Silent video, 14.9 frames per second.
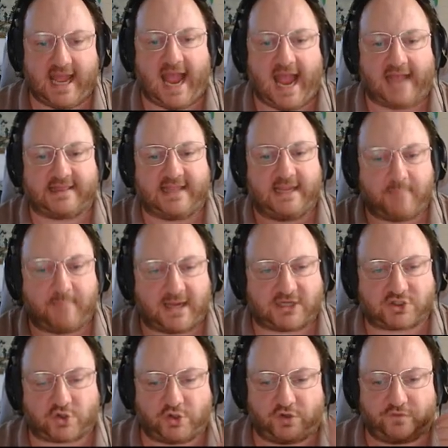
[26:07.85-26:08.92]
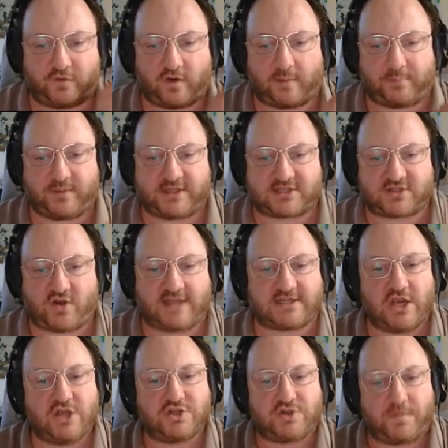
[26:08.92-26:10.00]
and then make sure you follow up with a site
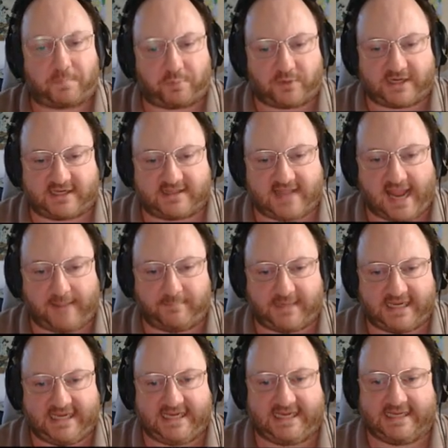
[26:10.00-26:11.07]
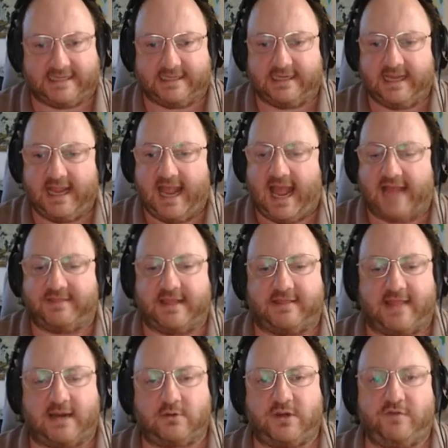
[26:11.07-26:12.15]
to brick them in. And then
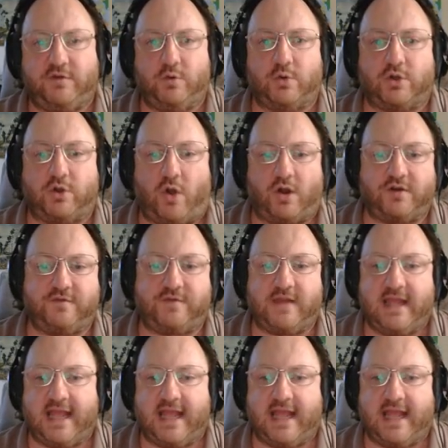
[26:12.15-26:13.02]
that'll give you a lot of,